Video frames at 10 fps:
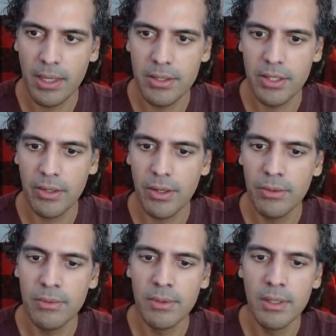0,
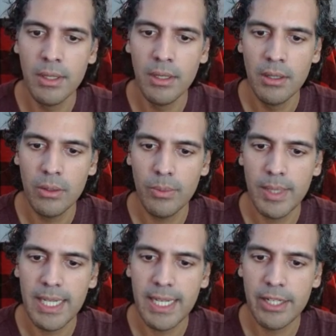
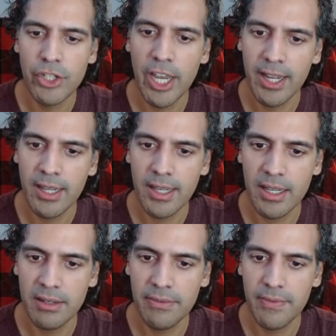we check
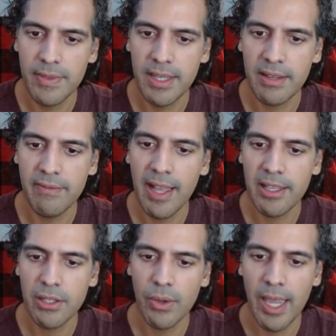if the value